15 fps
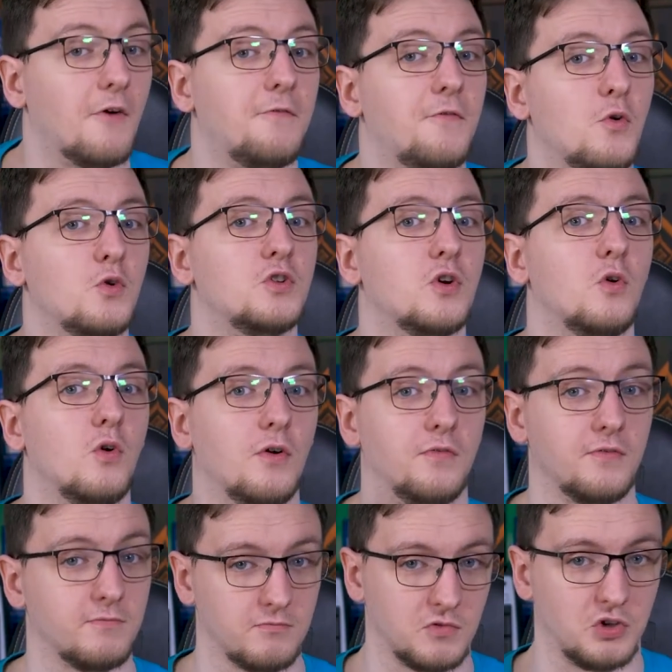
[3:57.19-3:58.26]
a photo
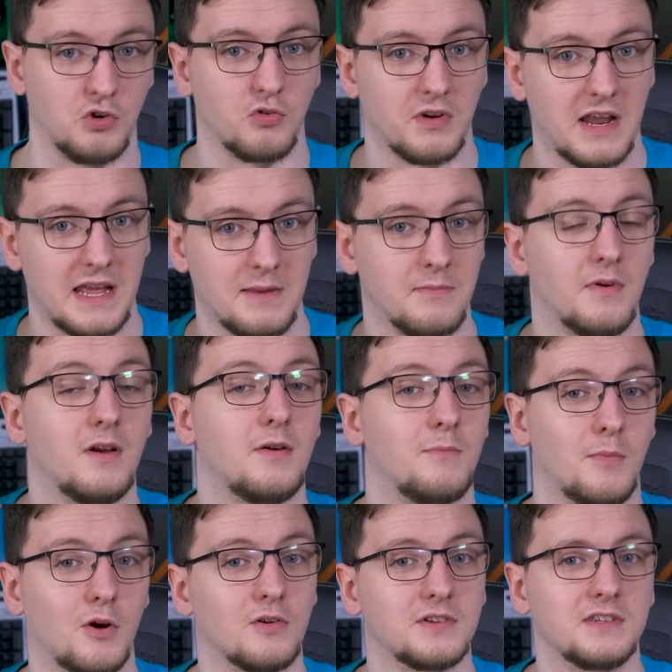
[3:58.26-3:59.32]
of your name
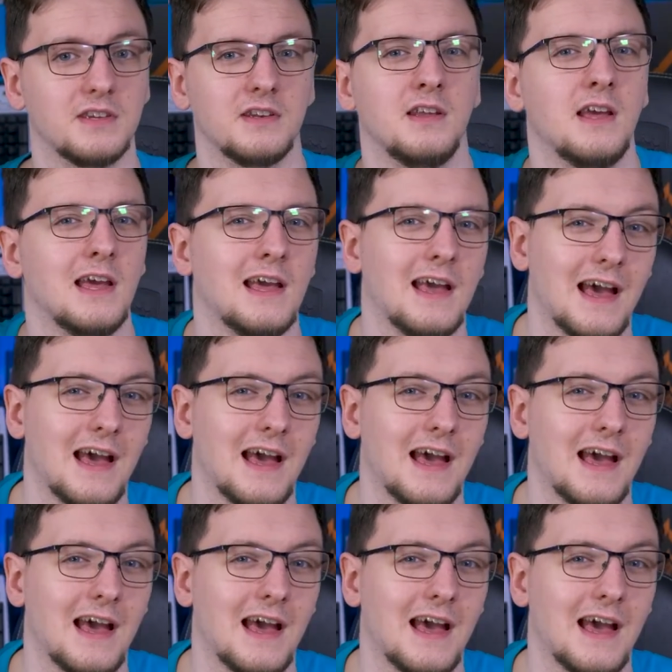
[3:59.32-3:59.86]
person,